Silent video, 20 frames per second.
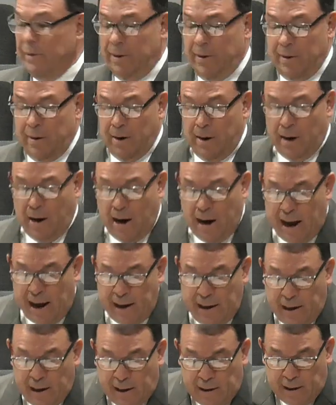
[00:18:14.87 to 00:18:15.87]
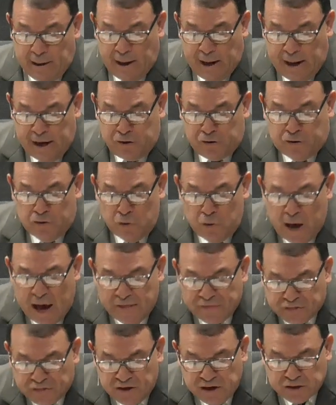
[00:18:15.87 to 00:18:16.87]
All right? And do not
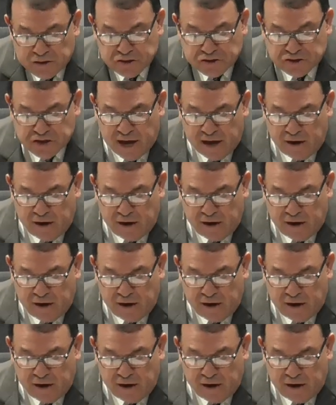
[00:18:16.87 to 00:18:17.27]
think to say to